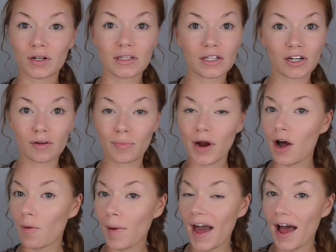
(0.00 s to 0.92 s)
little brow
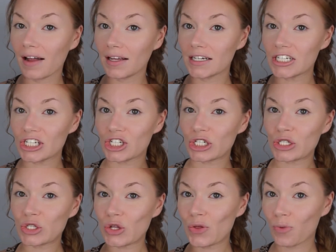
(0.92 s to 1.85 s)
palette just
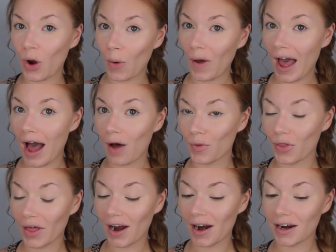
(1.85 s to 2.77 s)
to throw it out
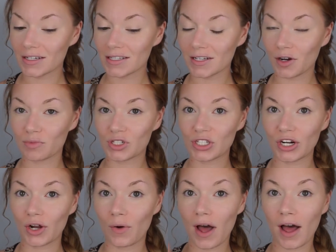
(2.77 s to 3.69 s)
there. So I'm just gonna
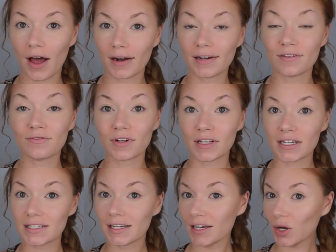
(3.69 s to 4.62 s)
go ahead and fill these in